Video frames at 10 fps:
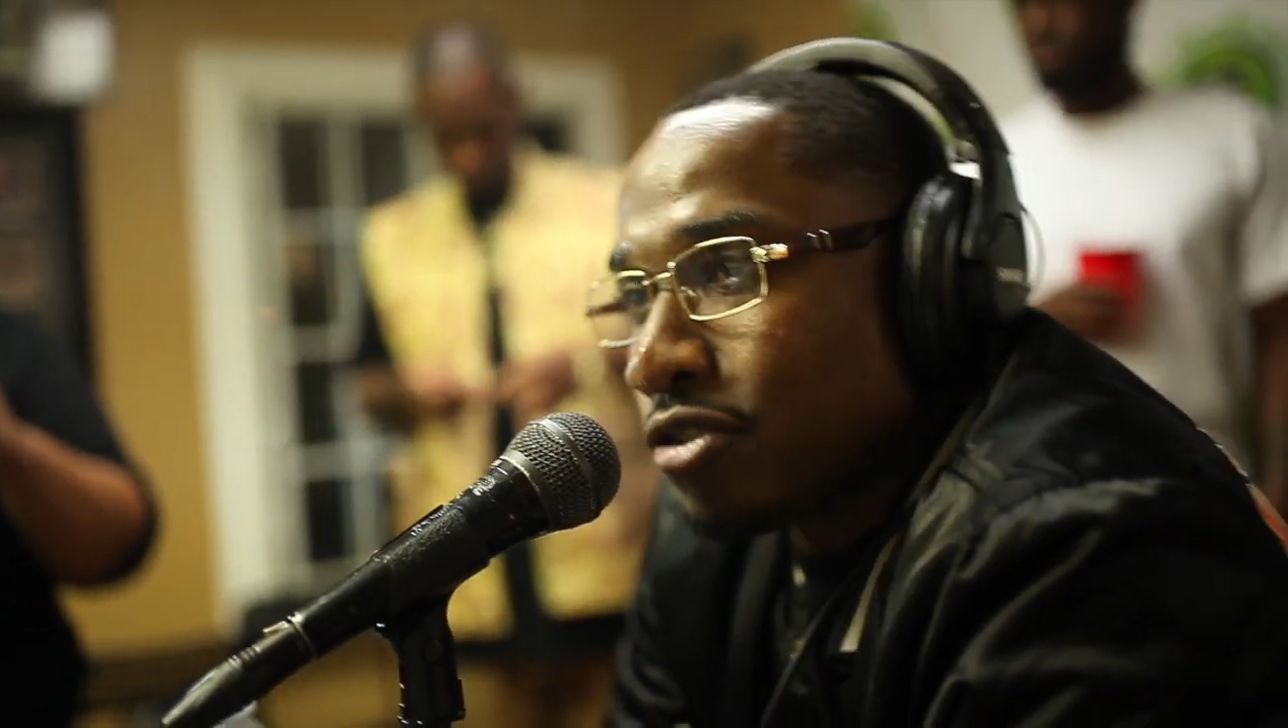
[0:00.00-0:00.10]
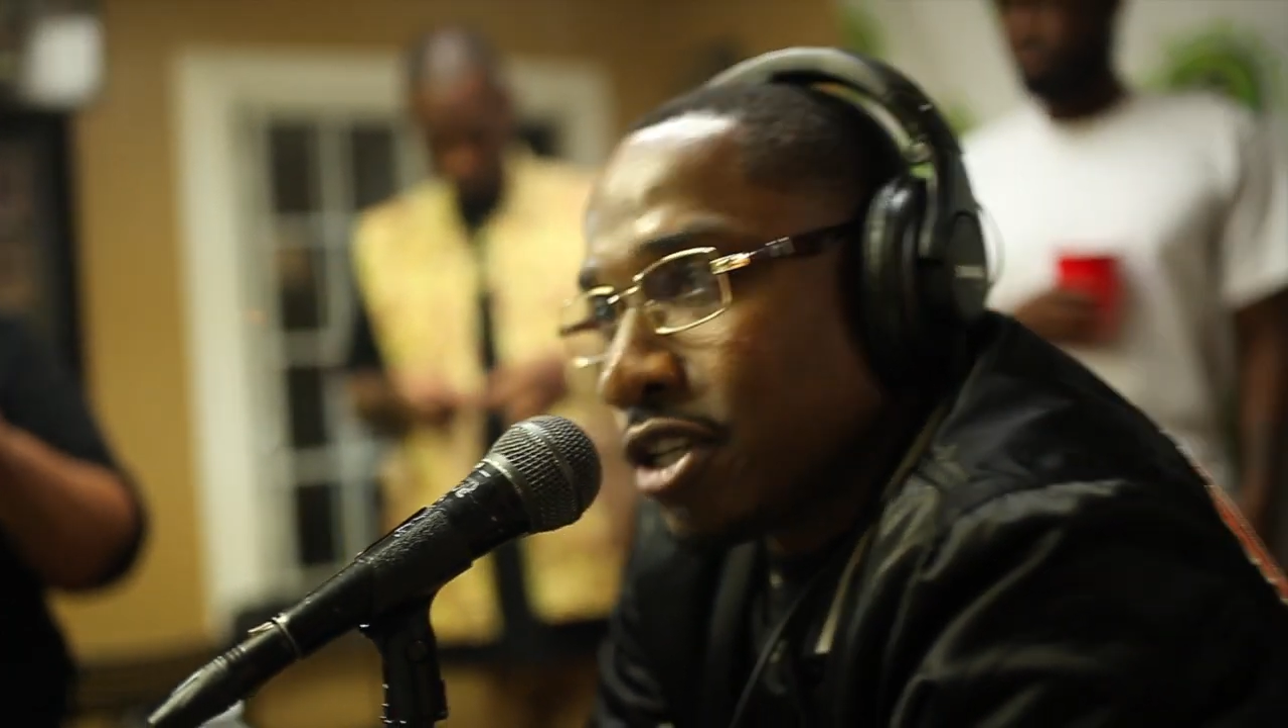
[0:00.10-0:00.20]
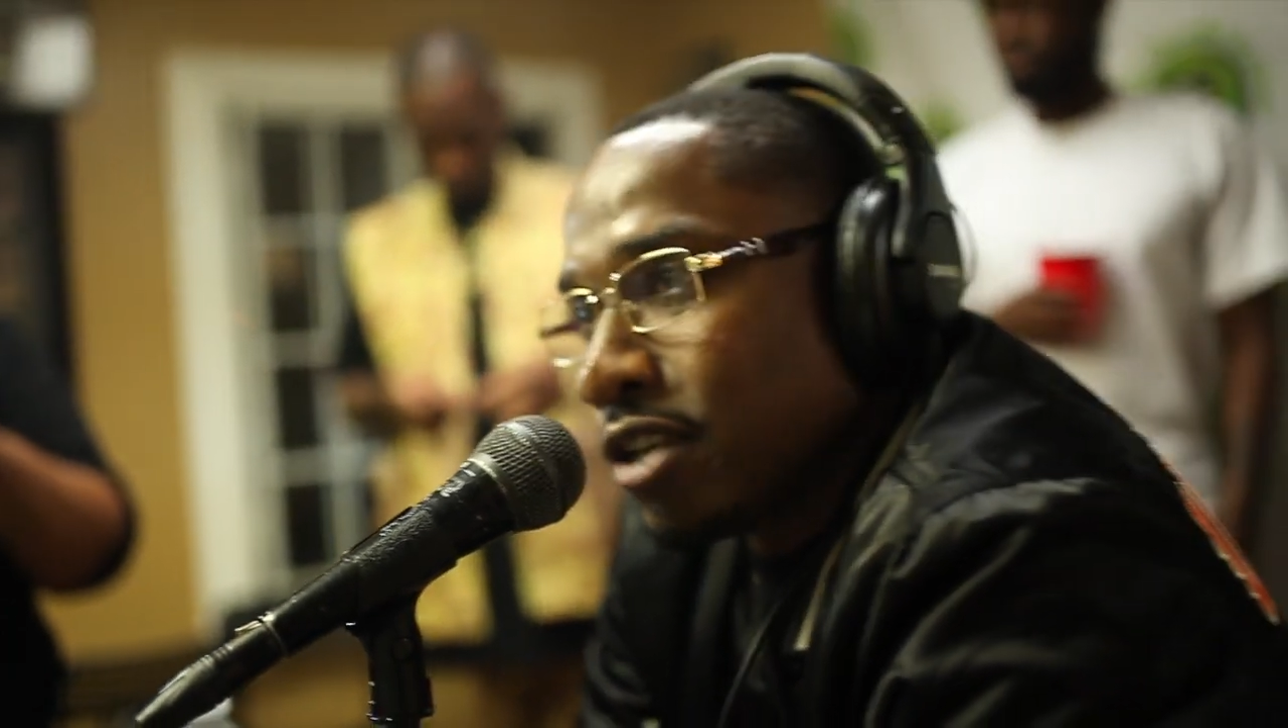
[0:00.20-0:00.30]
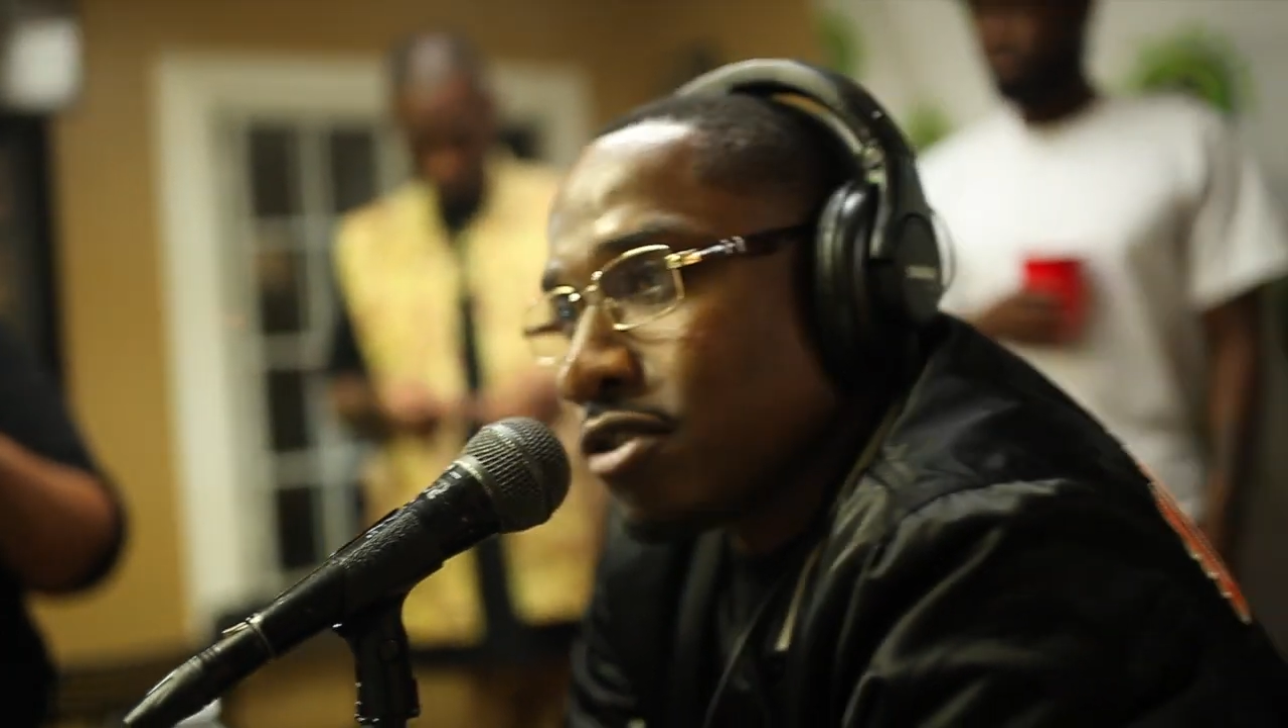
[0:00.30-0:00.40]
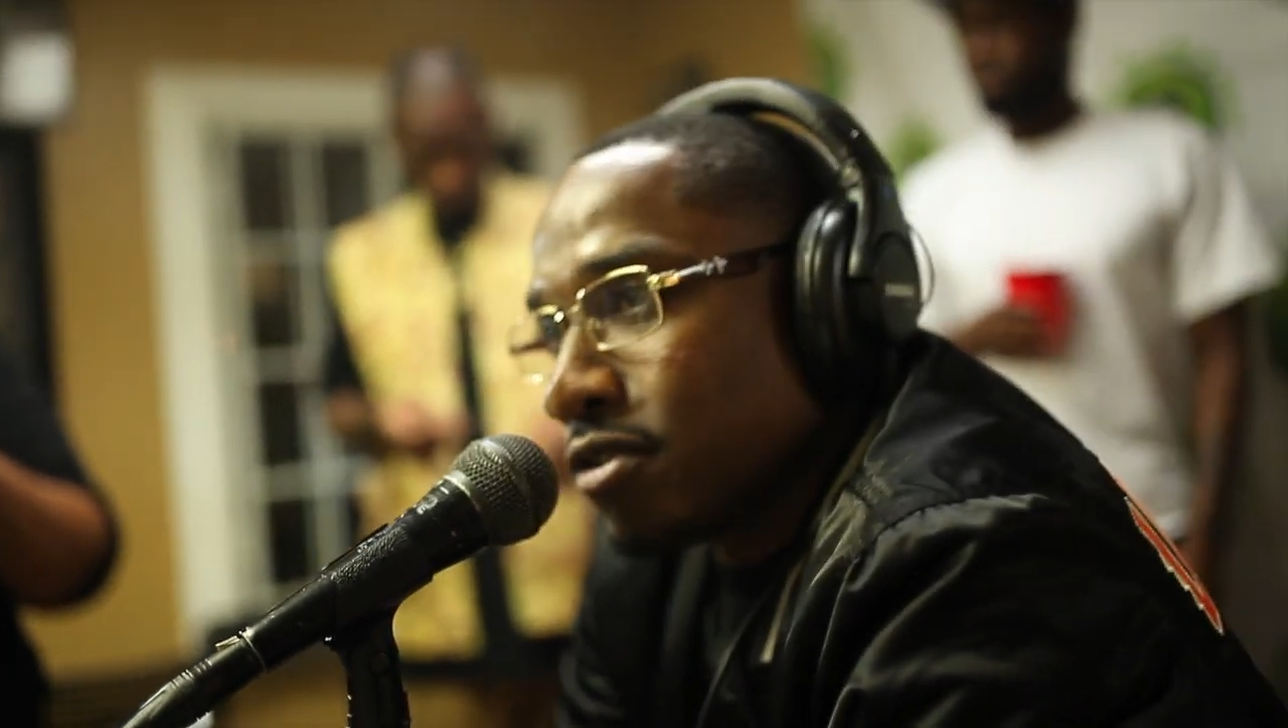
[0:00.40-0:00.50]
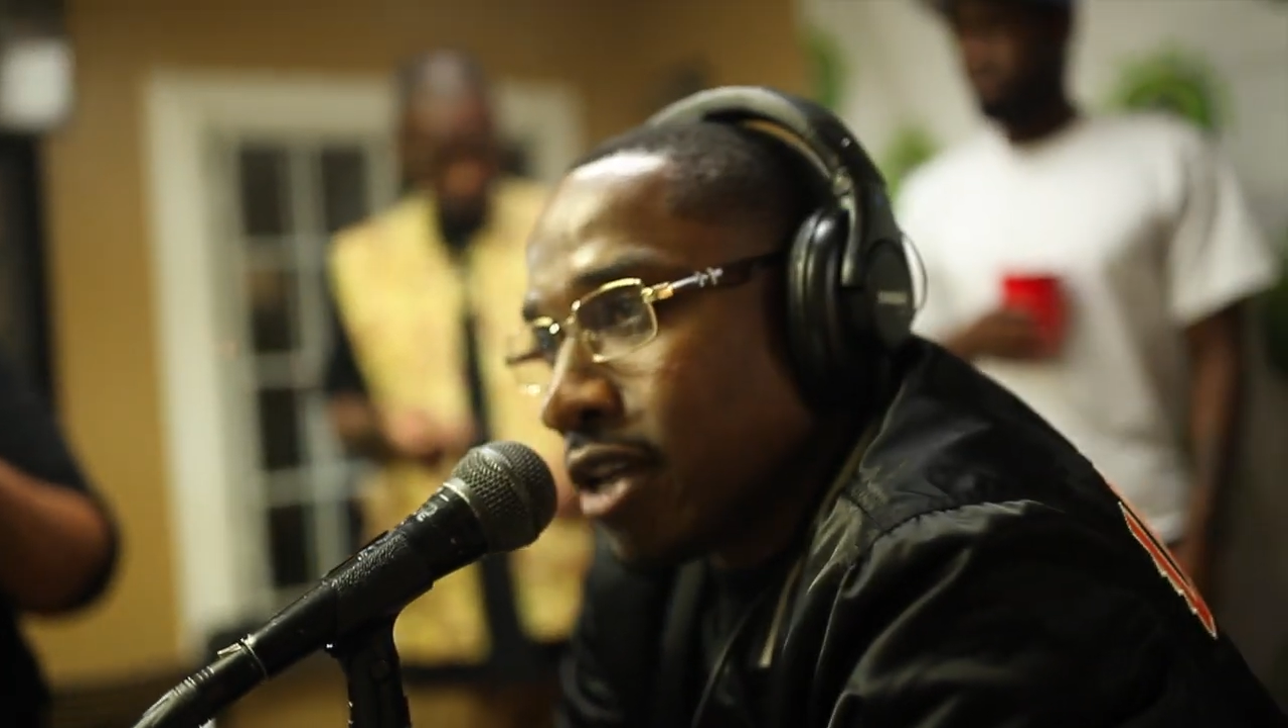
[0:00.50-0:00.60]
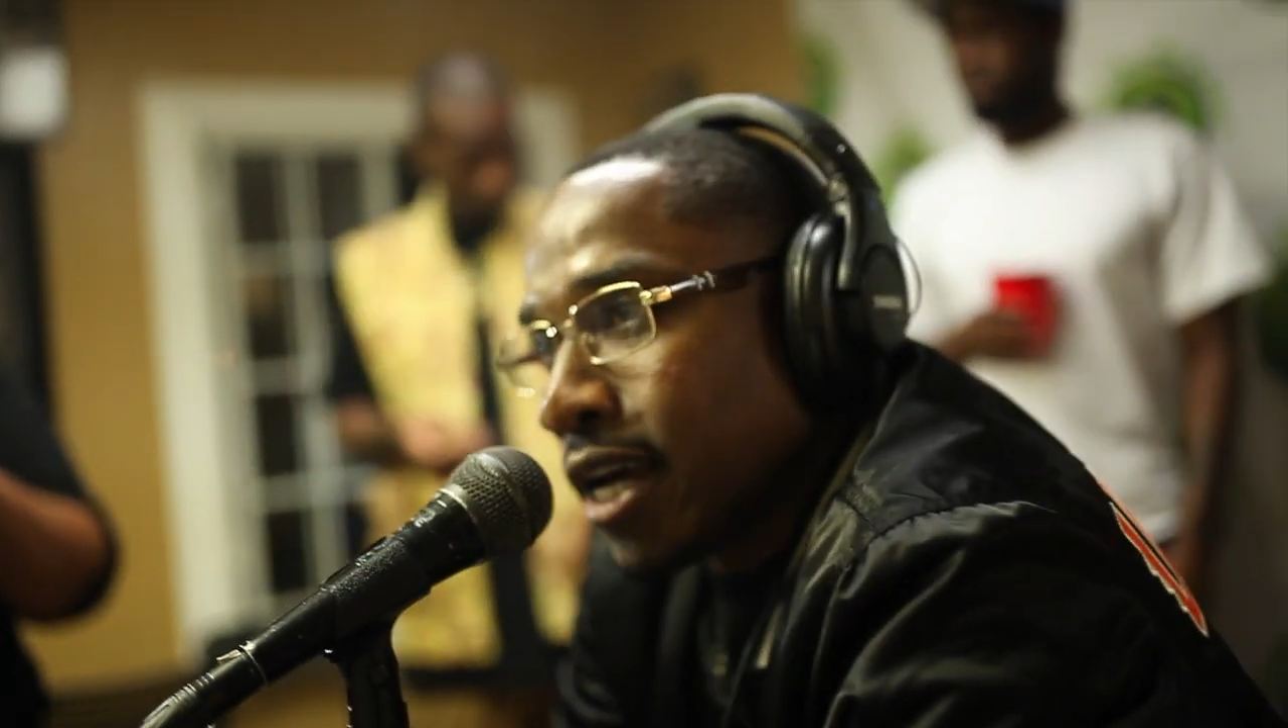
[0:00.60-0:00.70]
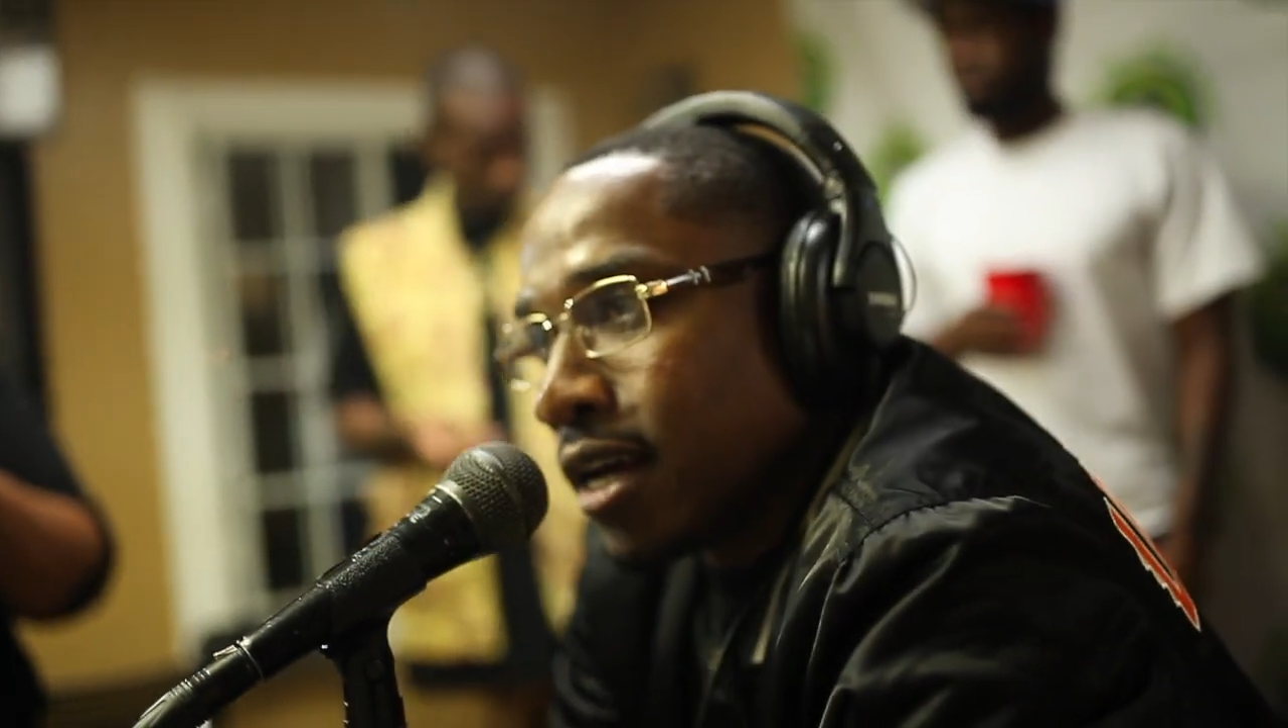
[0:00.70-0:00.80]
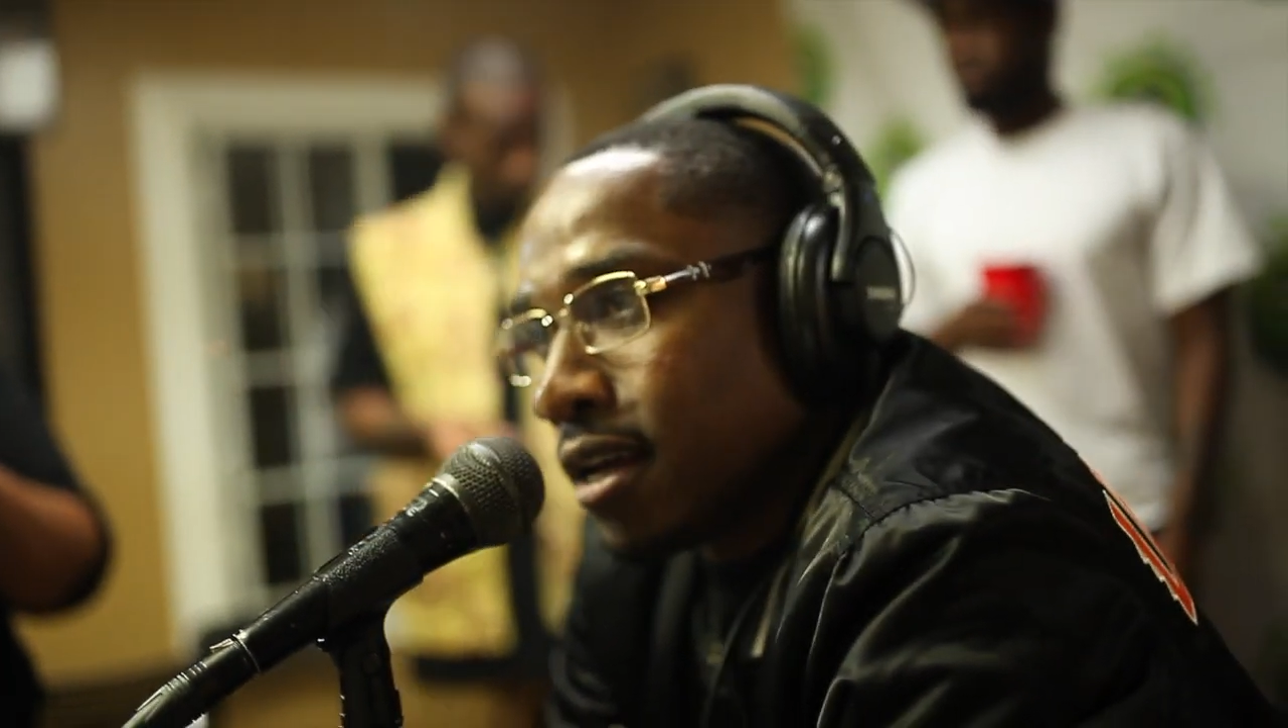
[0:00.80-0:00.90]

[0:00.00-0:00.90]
singles on that,